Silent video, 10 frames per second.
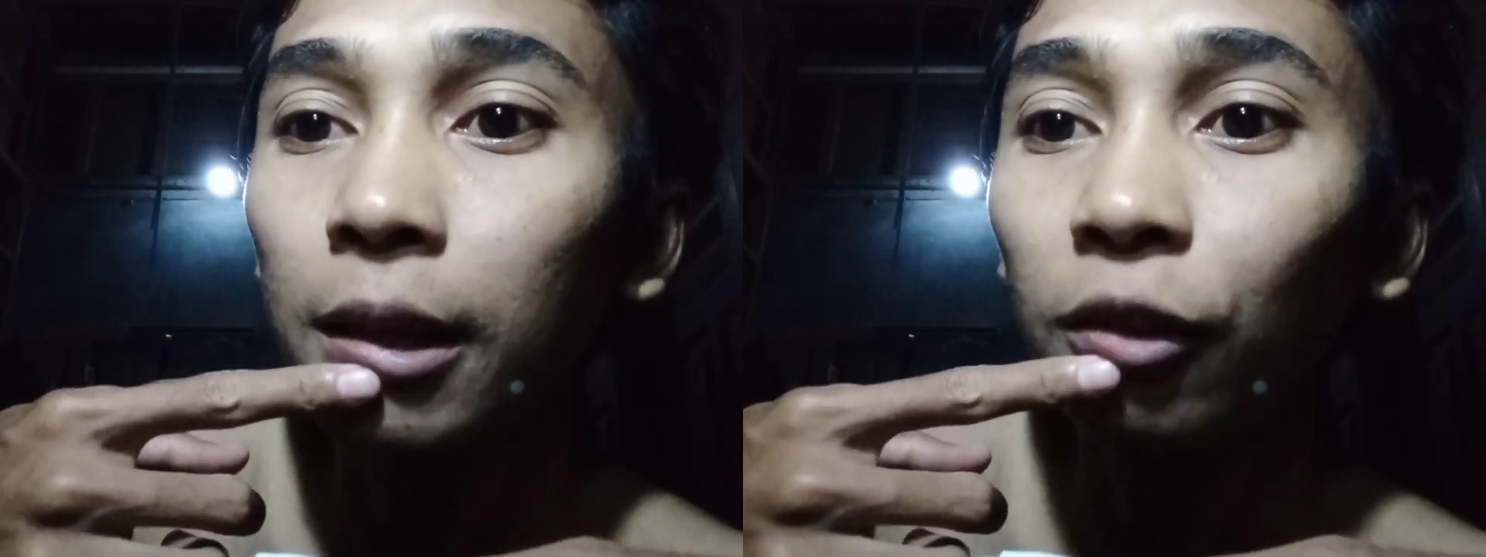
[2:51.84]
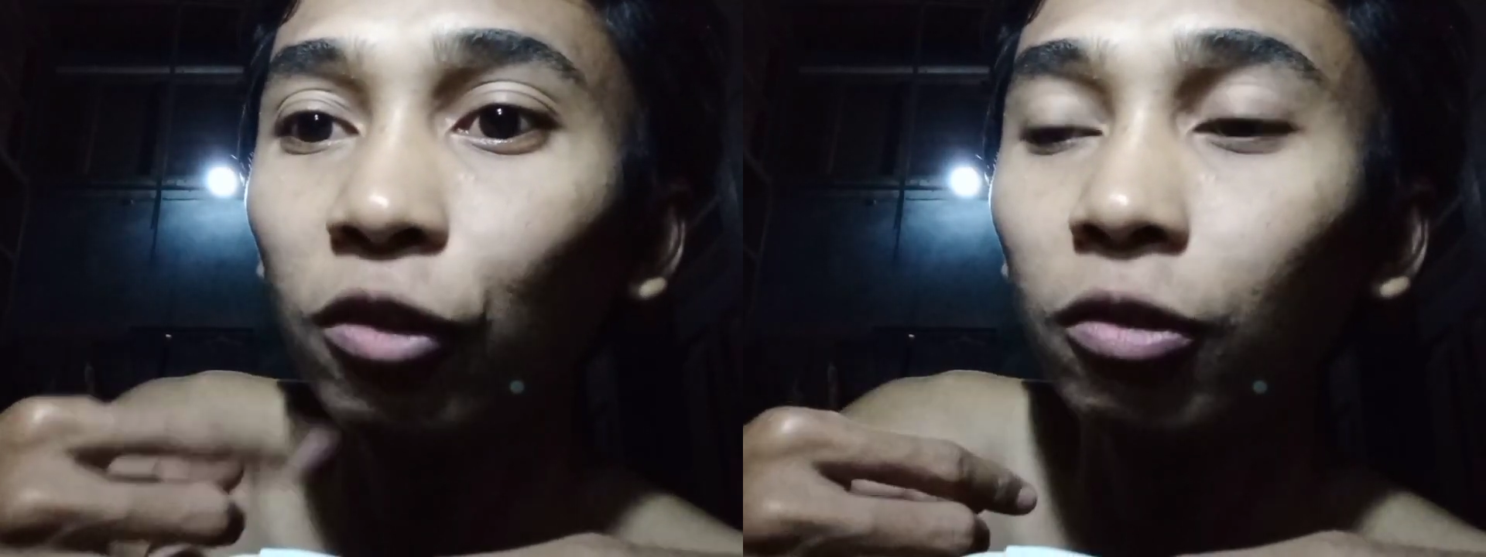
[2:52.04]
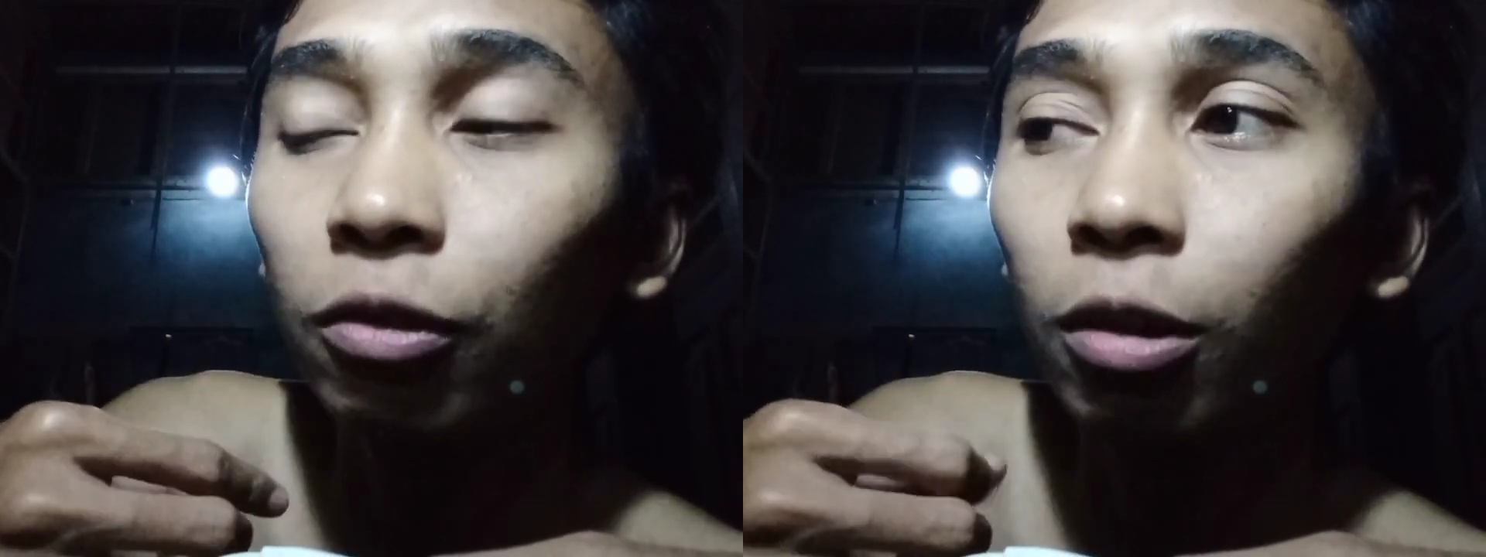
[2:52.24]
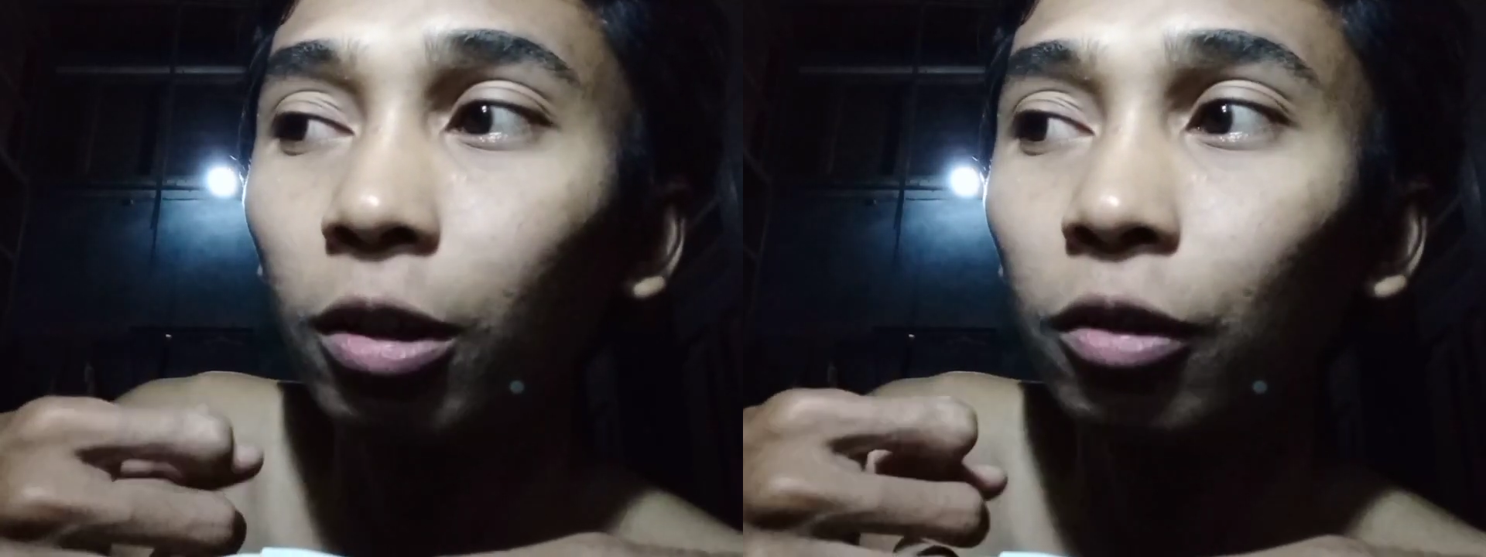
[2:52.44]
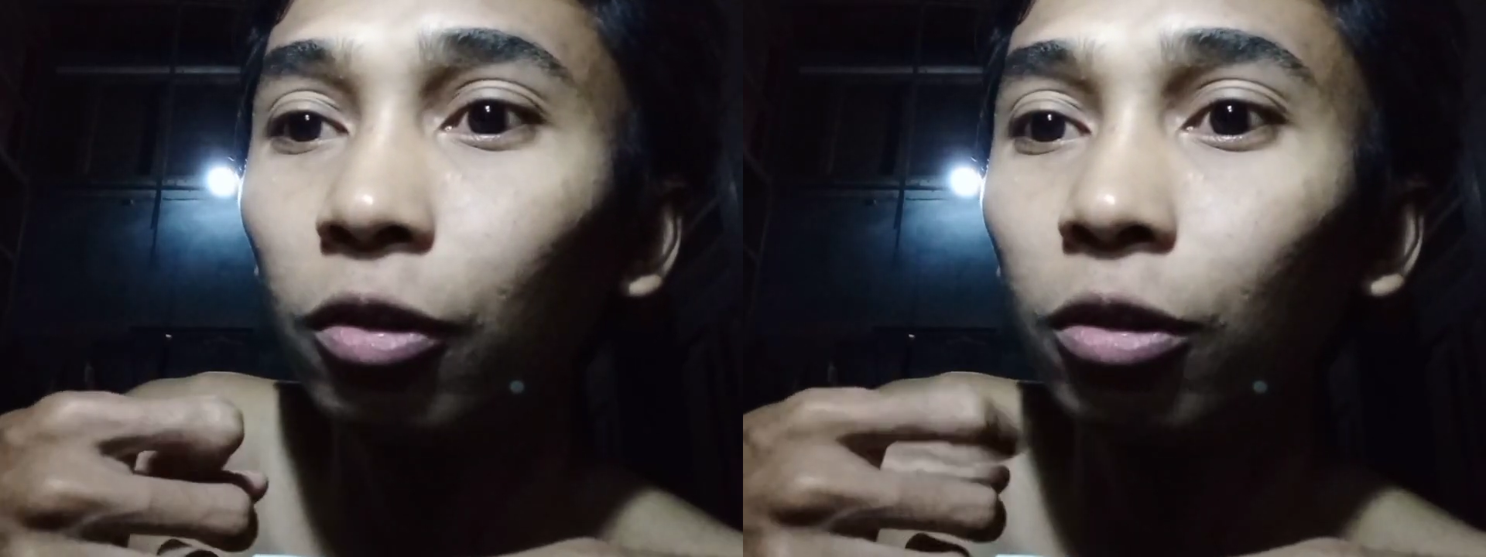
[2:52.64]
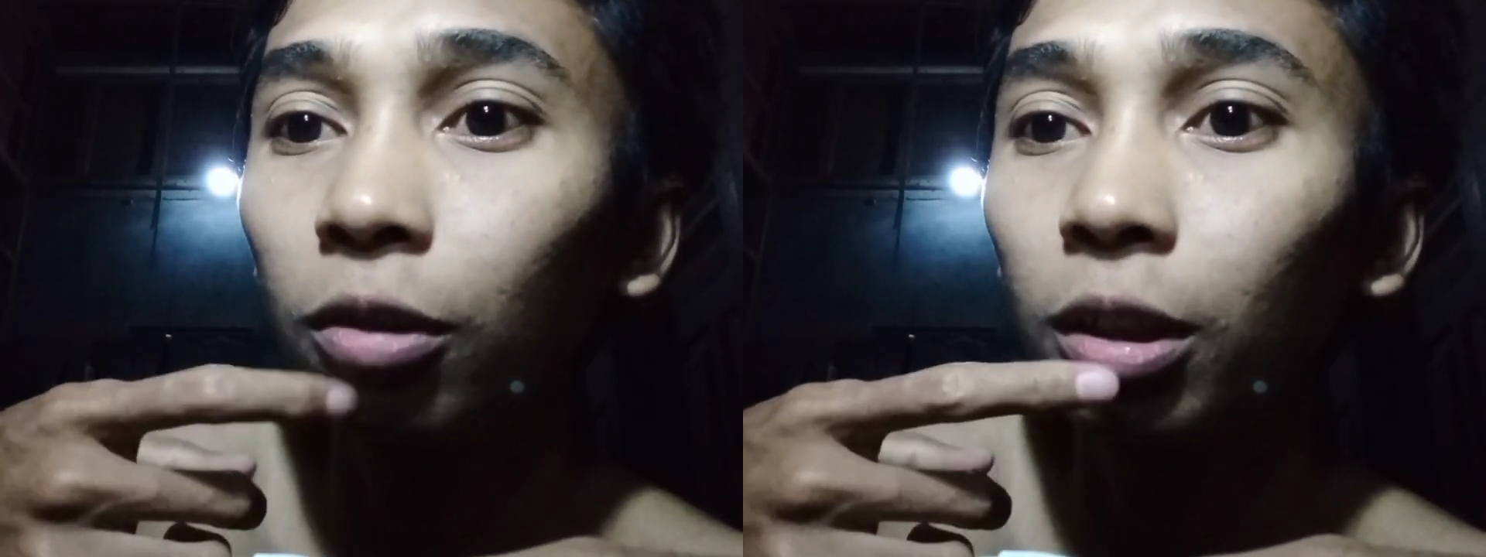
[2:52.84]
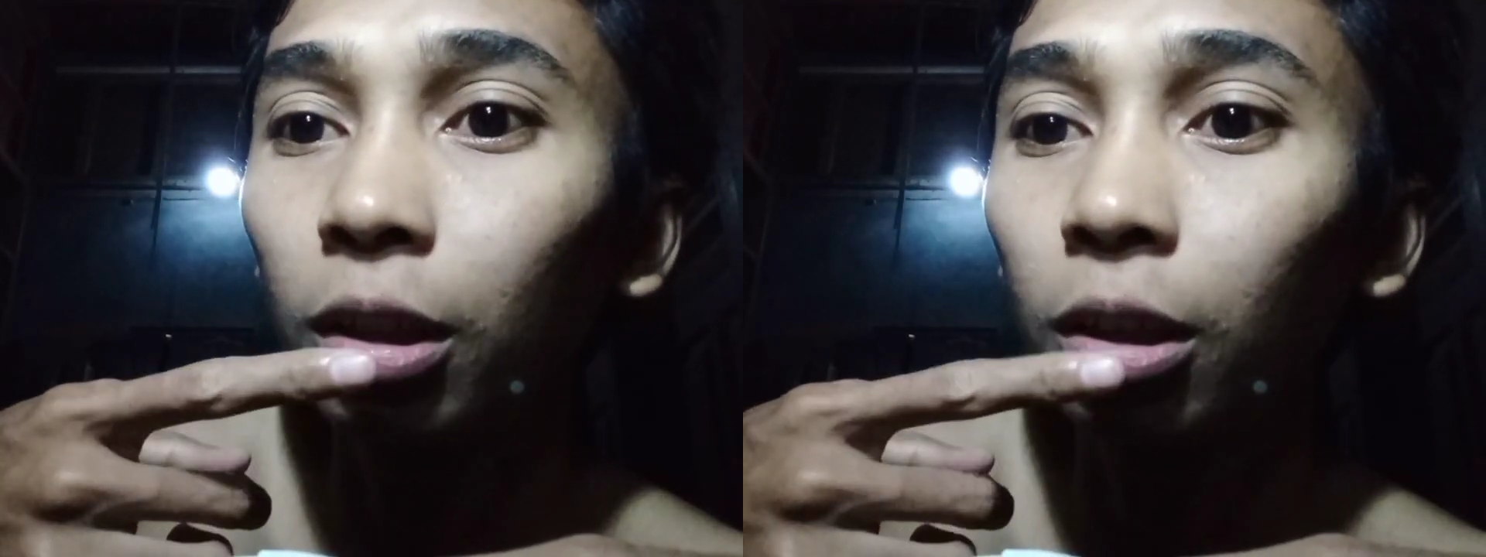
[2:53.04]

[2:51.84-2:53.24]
It's traditional